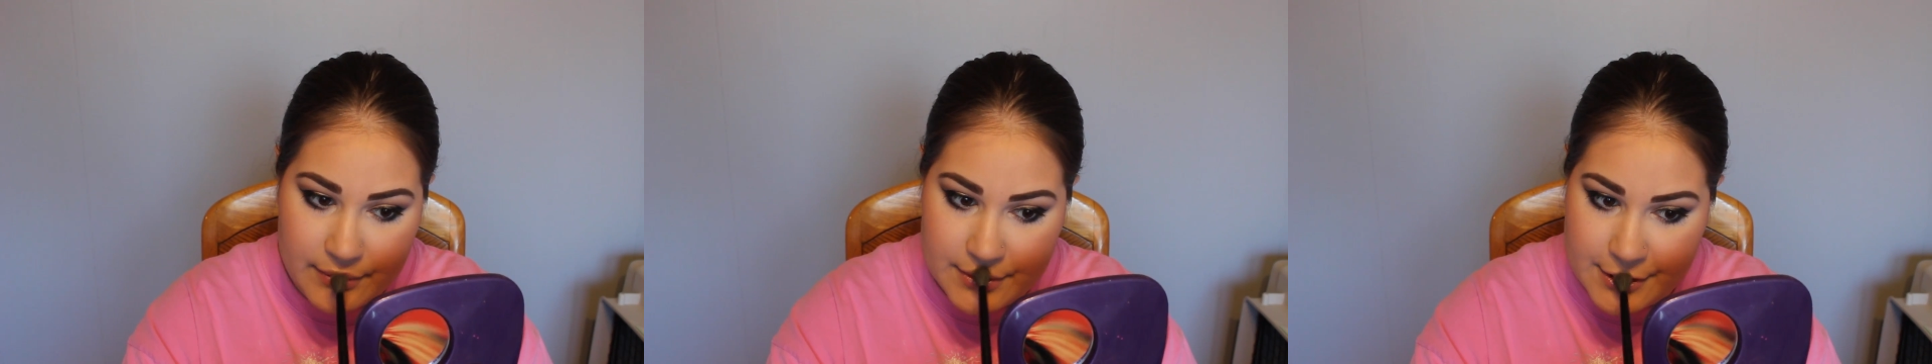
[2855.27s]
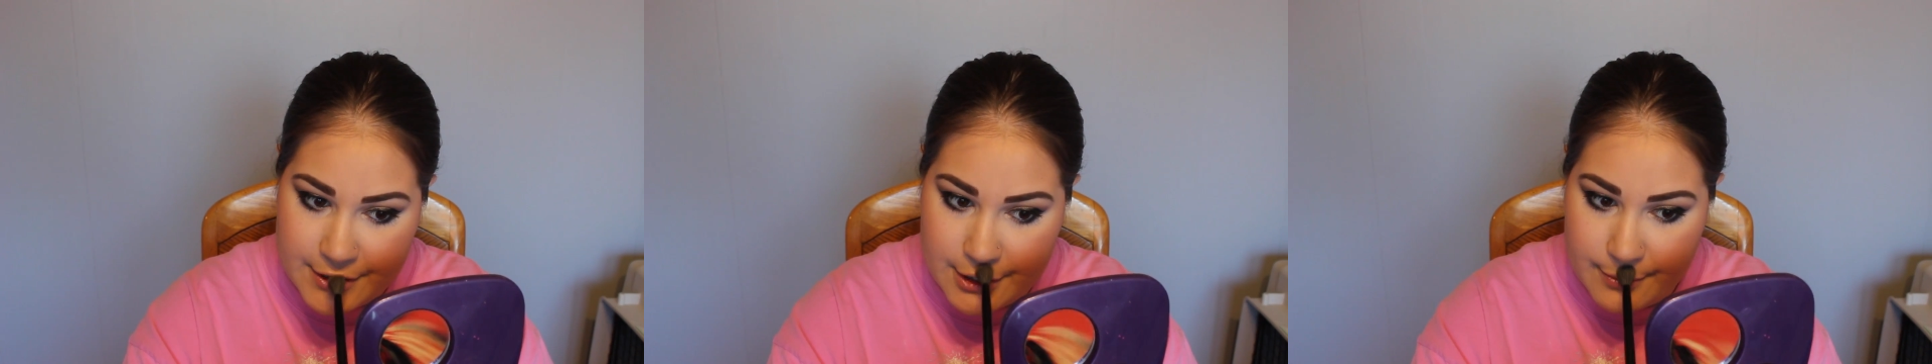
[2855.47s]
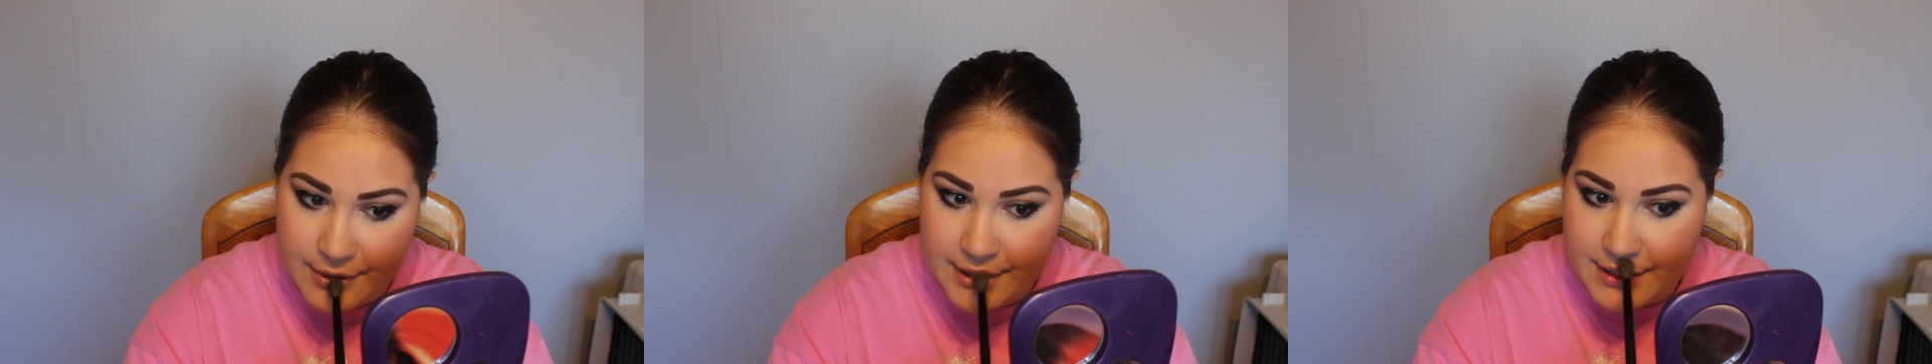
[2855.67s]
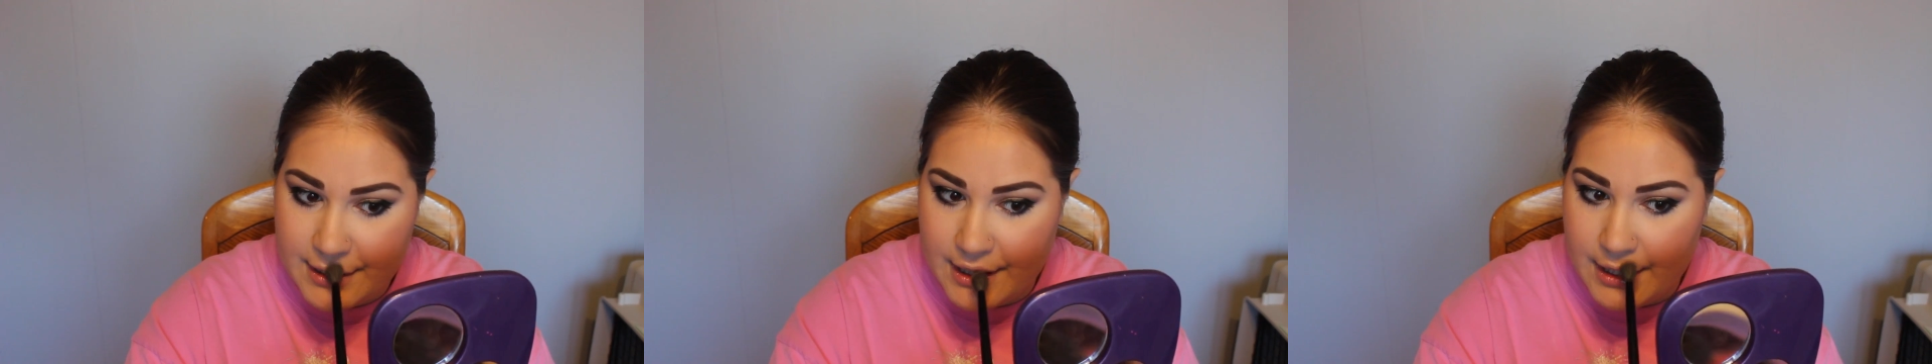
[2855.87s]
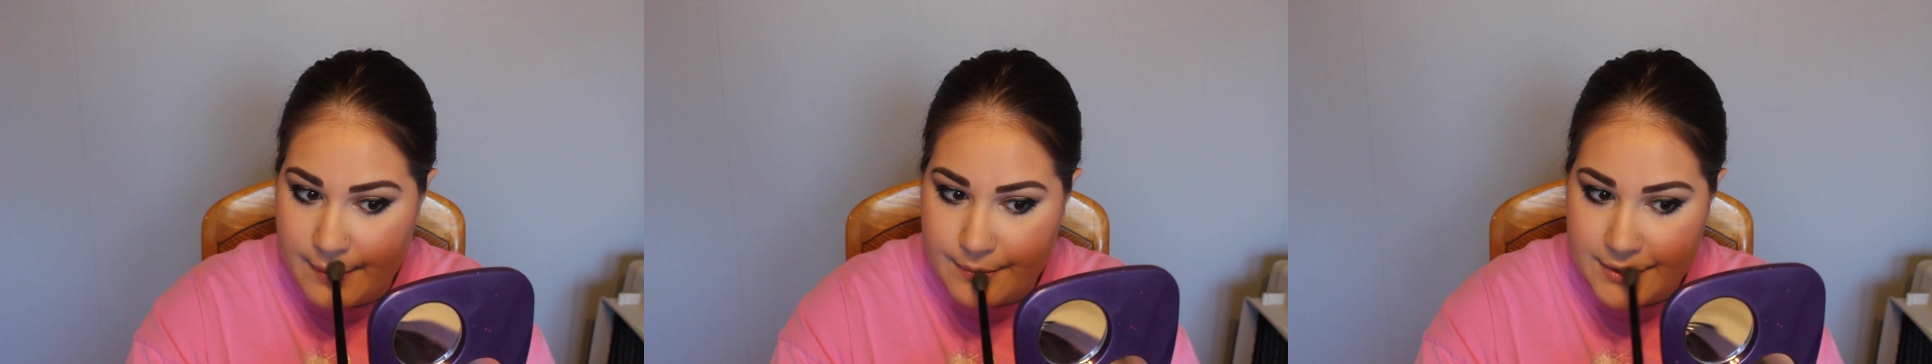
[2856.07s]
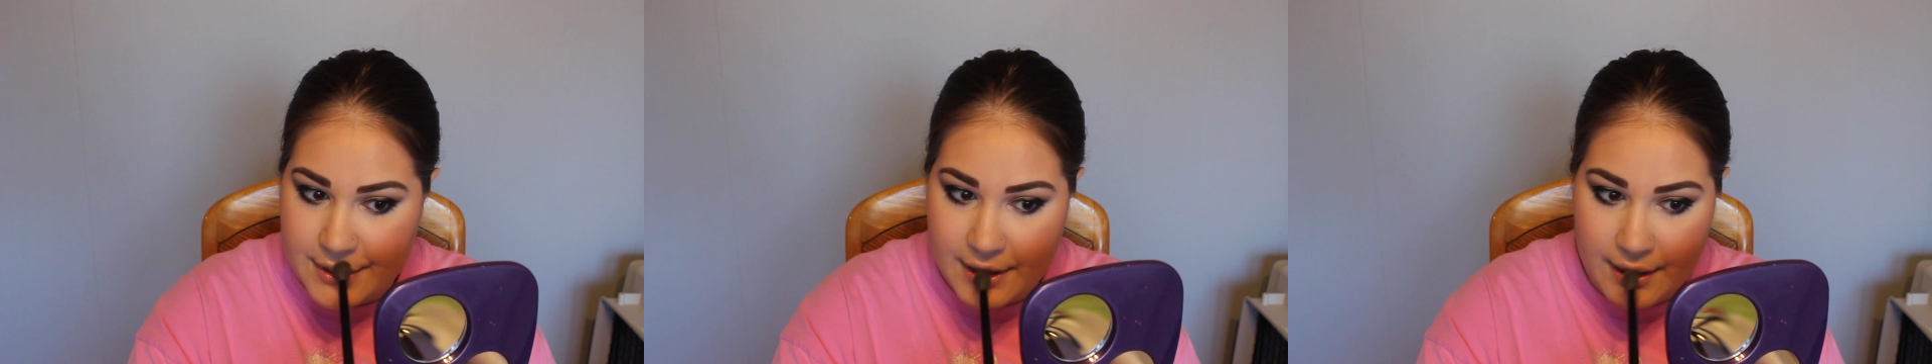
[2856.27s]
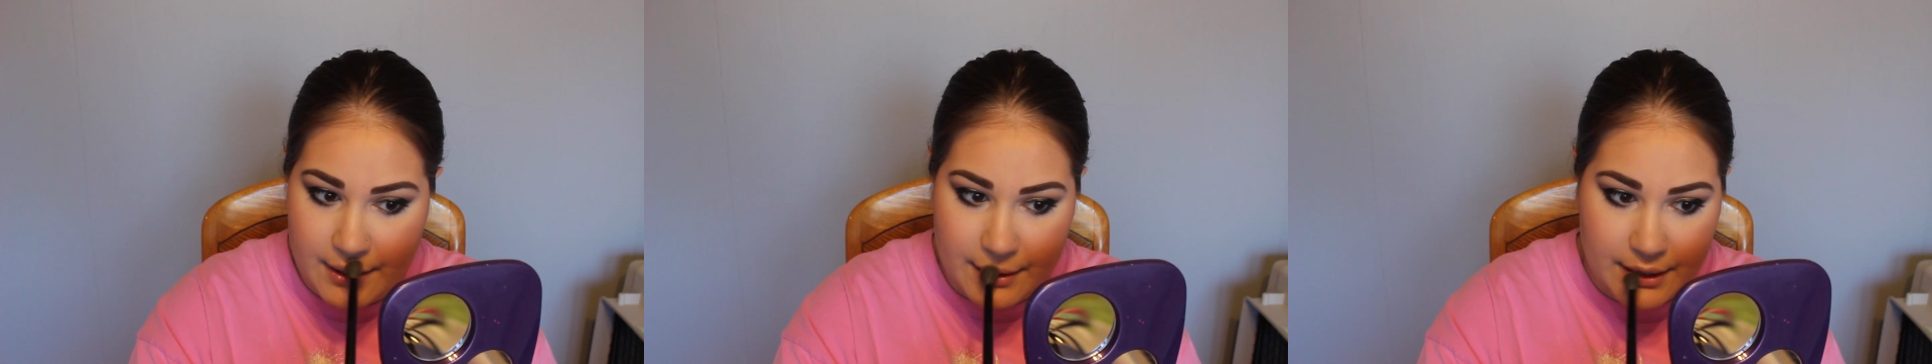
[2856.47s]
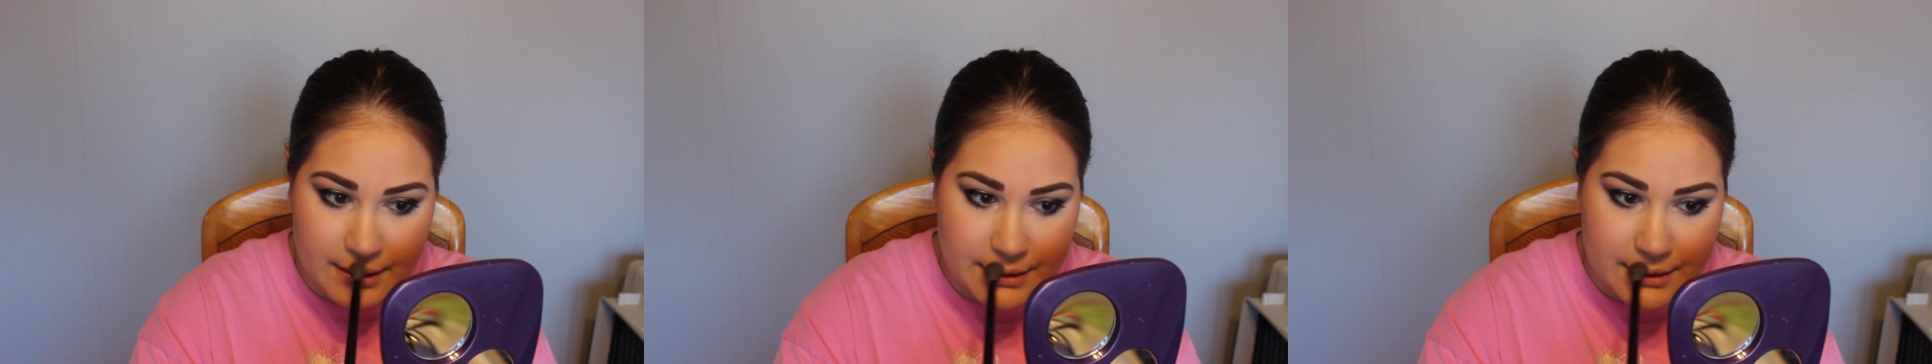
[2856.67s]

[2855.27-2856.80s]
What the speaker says: used it so many times that